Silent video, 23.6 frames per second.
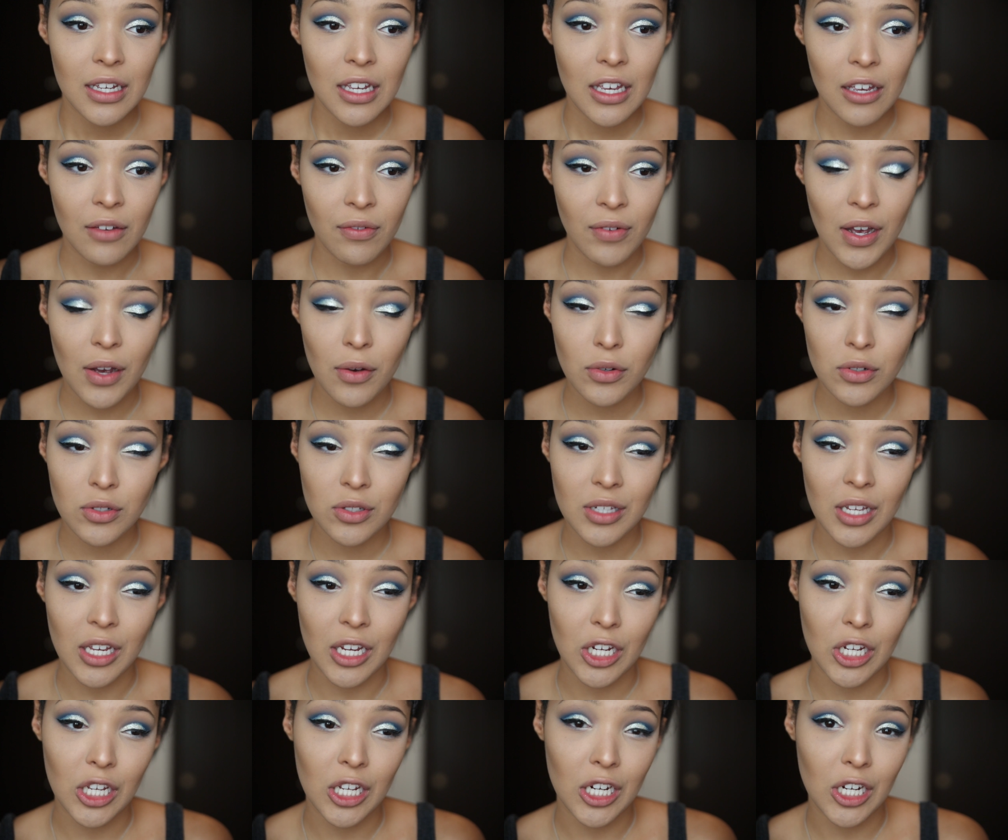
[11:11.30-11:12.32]
if I was
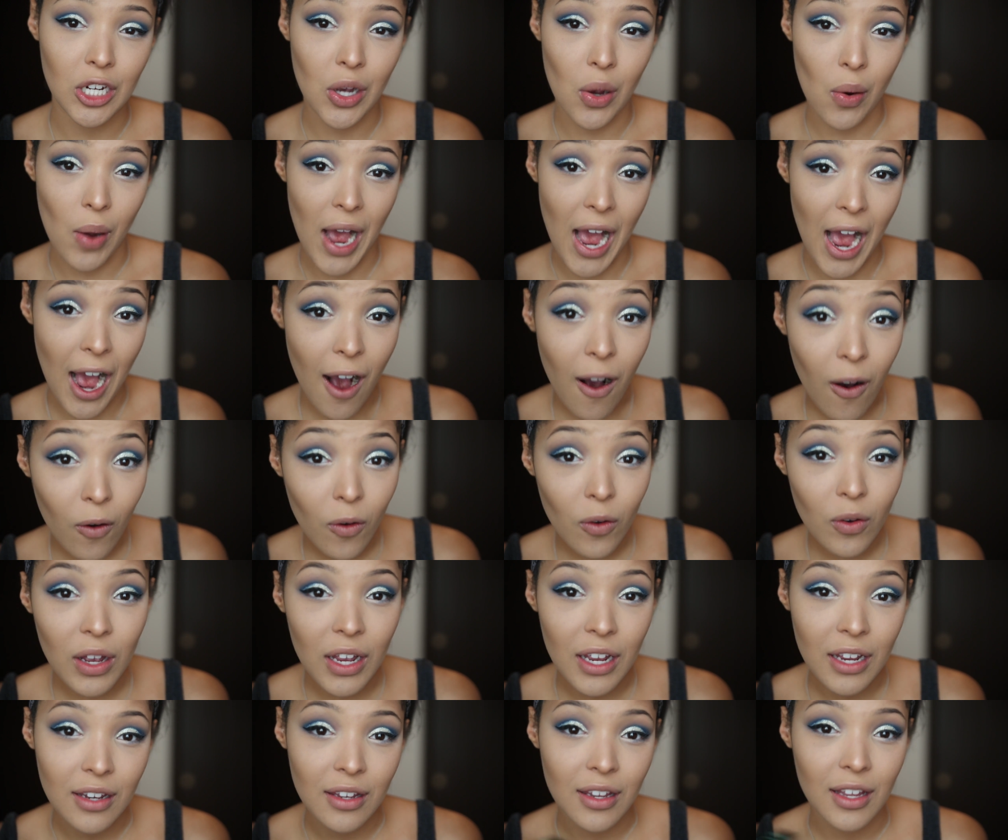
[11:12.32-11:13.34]
like going to go out
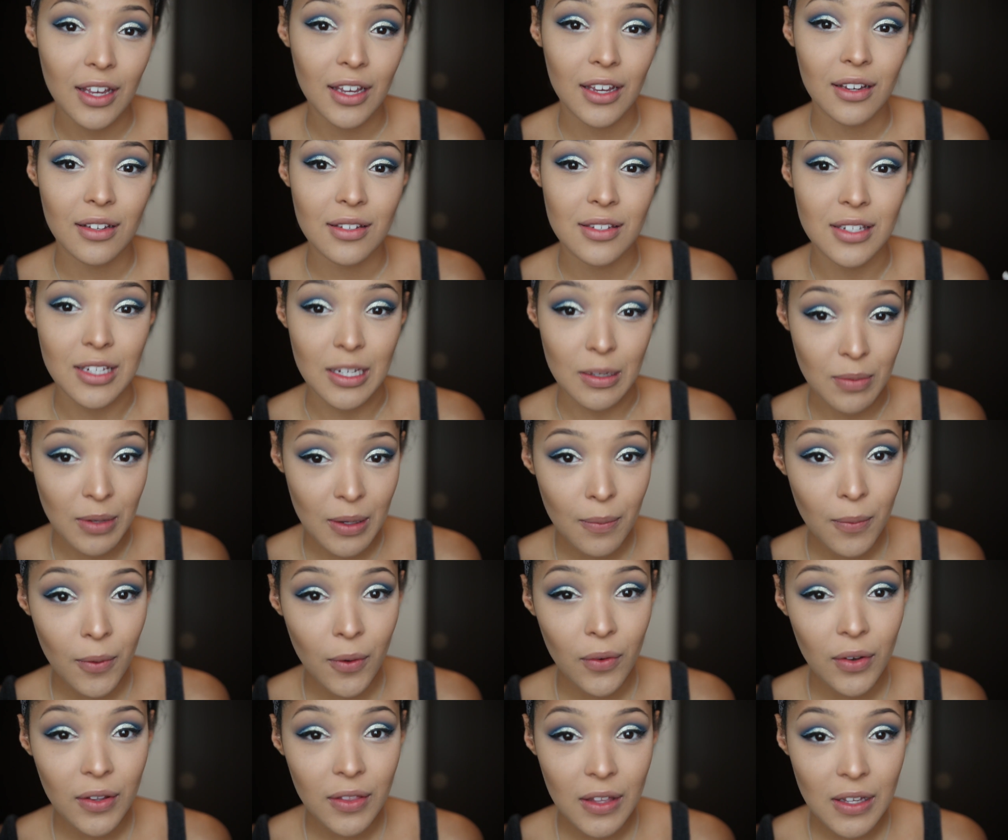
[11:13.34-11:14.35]
and like see
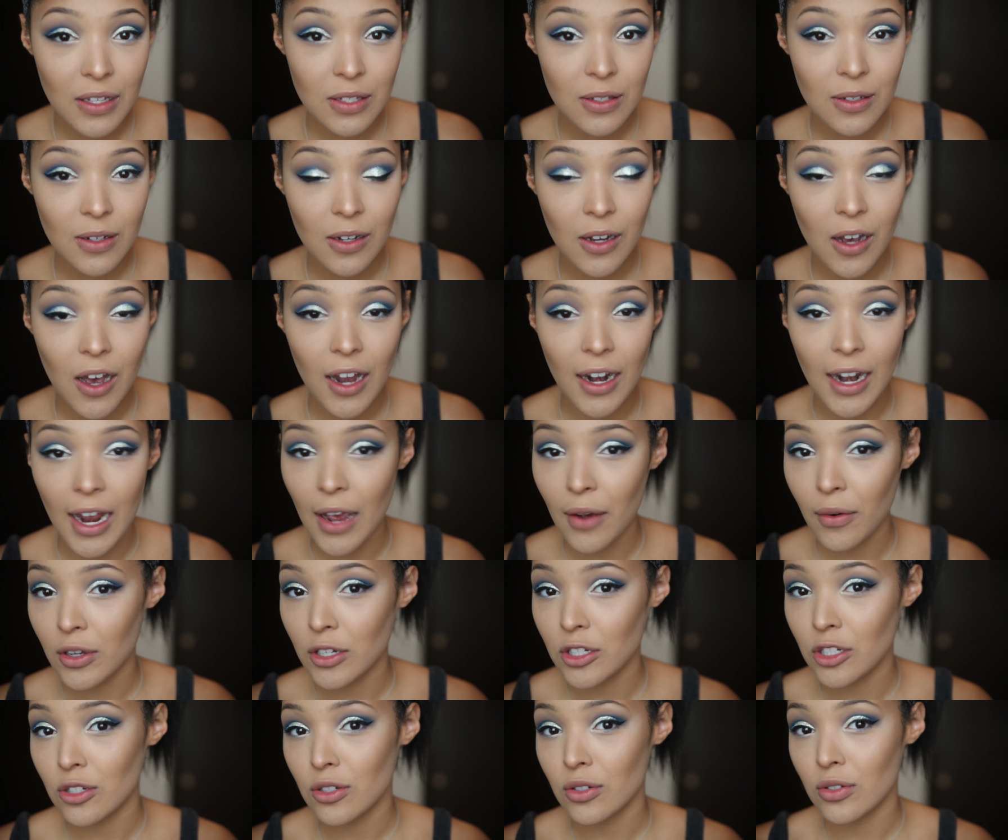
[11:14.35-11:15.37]
people with this look on, I
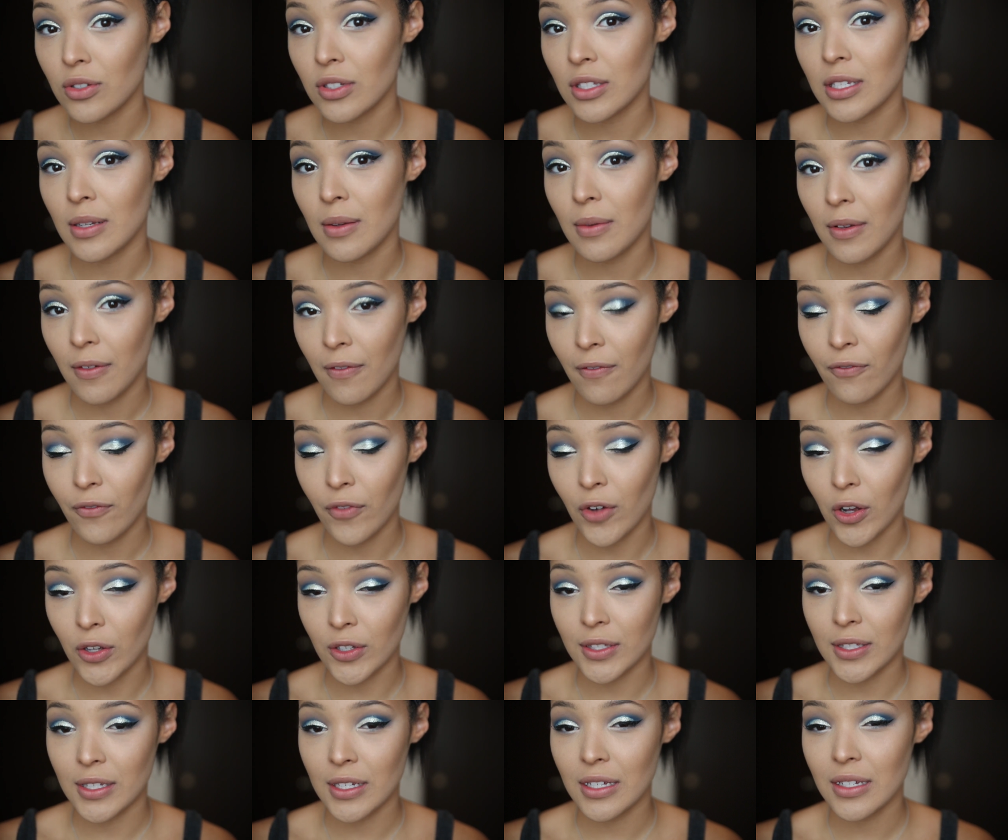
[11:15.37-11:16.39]
would use
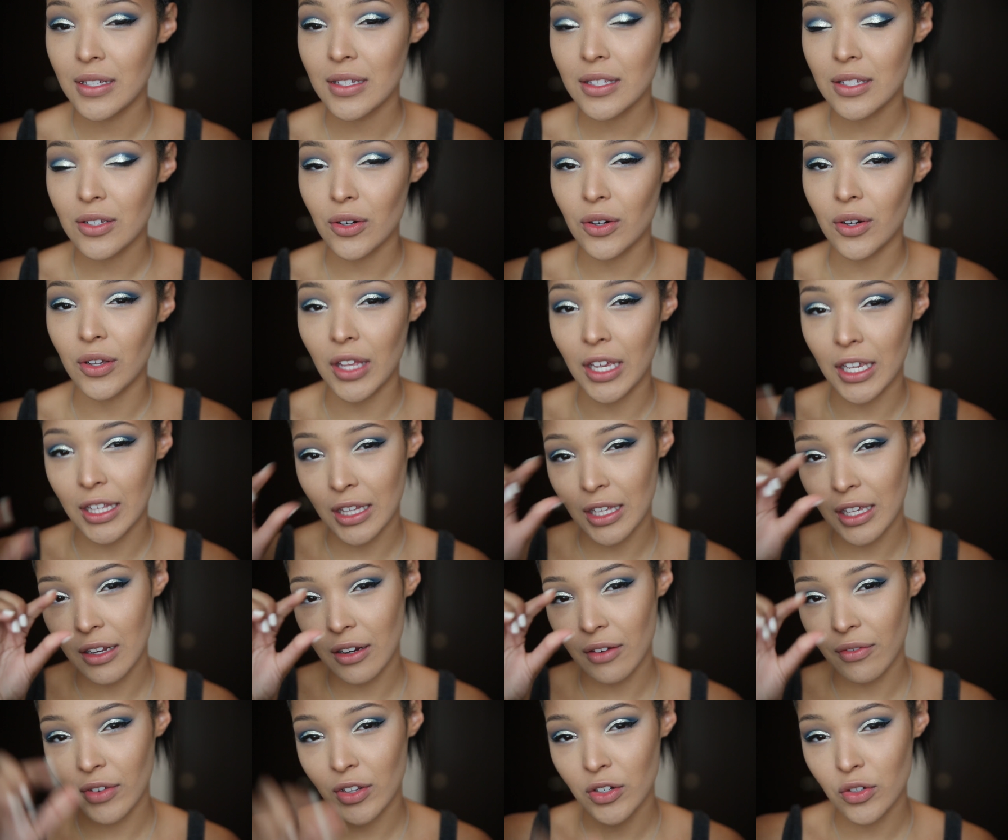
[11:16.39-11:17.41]
falsies or like the
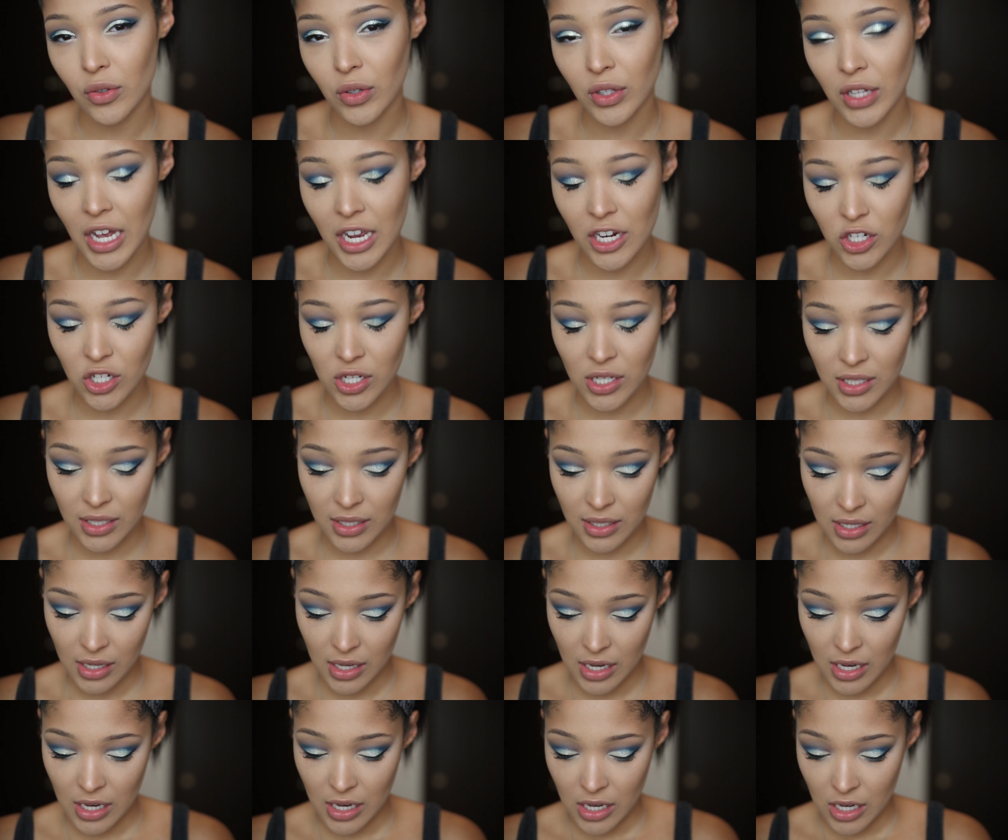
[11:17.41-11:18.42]
individual lashes
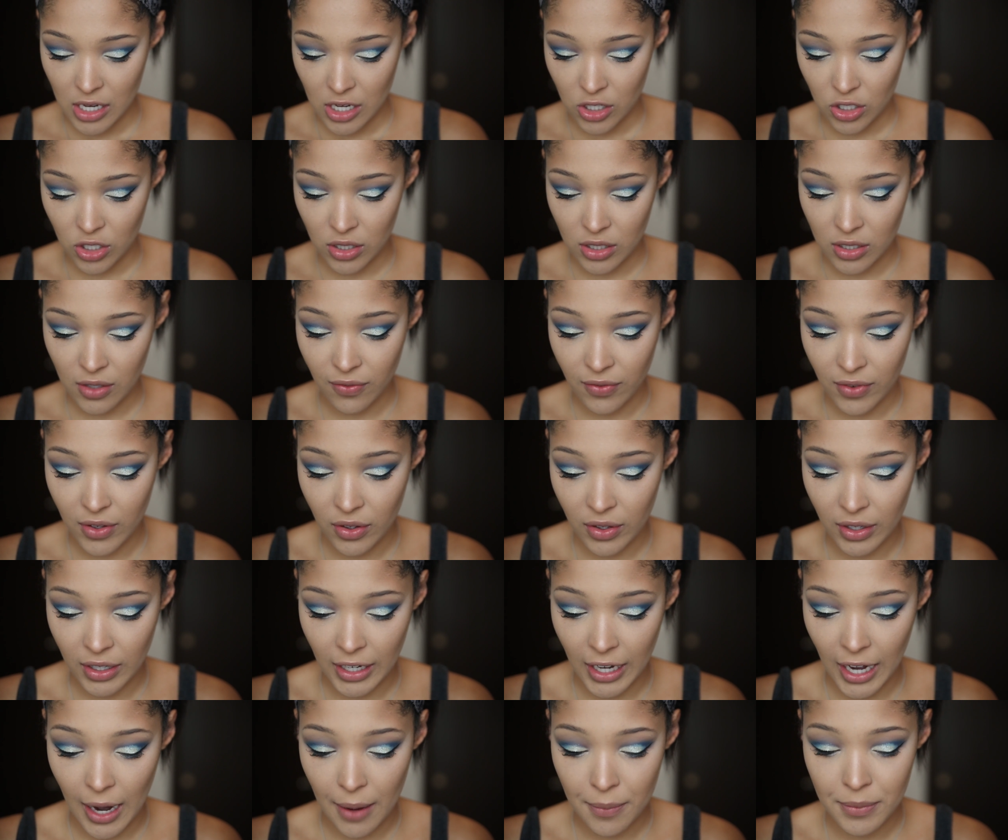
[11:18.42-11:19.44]
just to fill
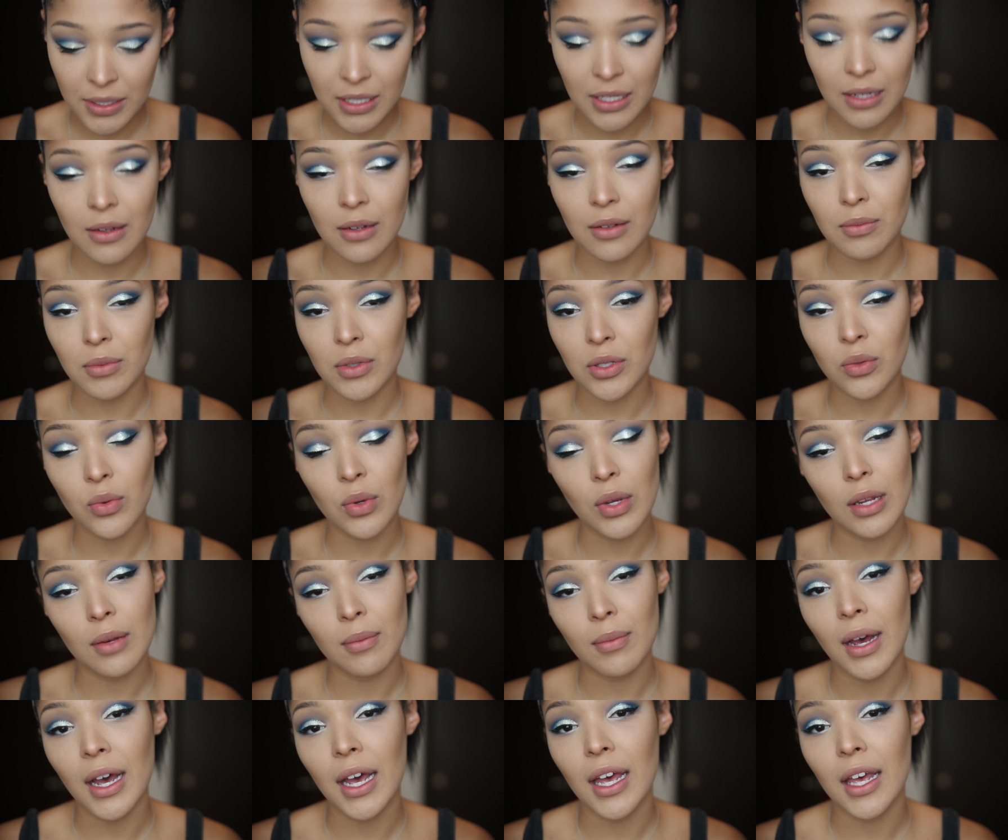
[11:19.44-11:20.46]
in gaps in
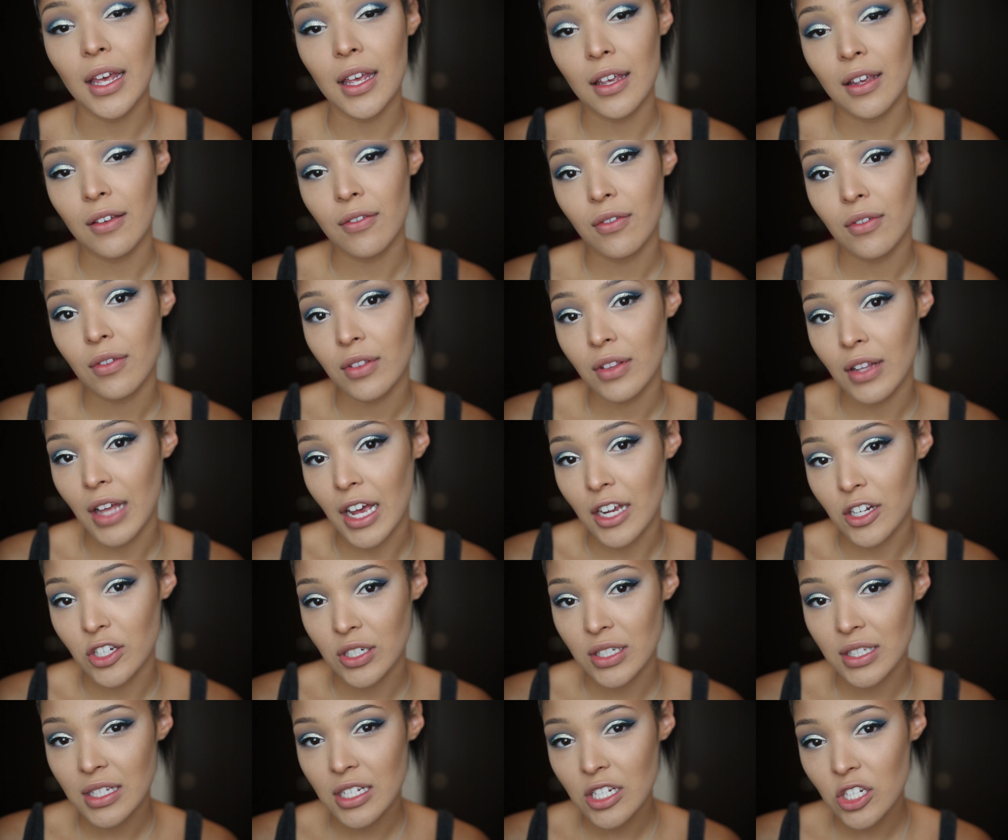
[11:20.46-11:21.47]
between my
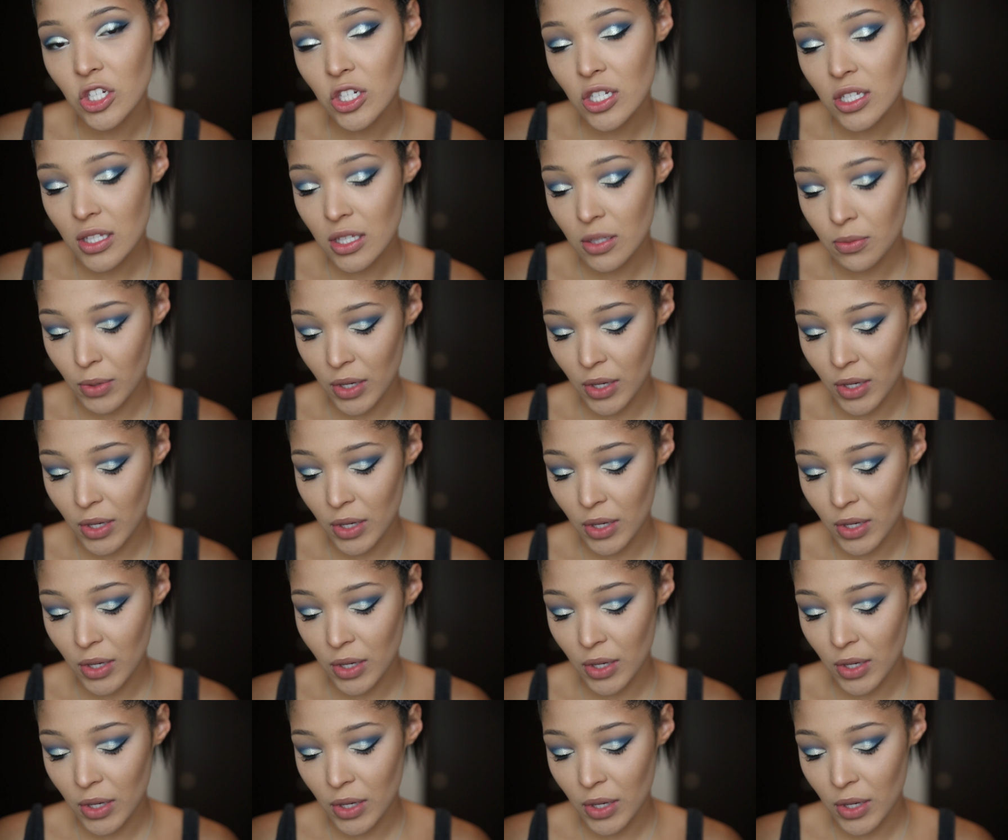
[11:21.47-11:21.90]
lash extensions.